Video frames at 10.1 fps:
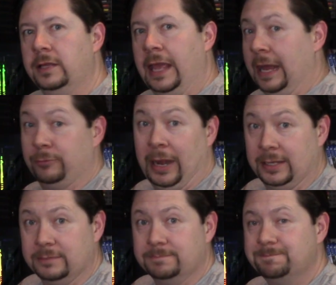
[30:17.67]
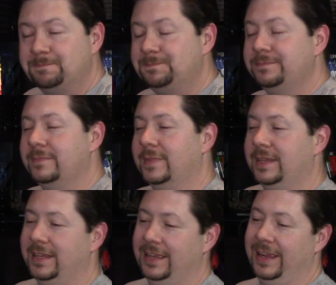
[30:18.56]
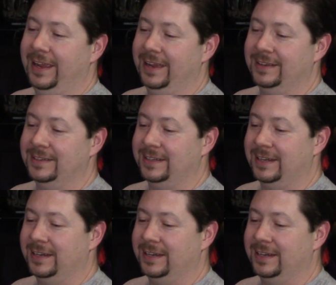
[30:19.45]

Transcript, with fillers: at random. Yes. And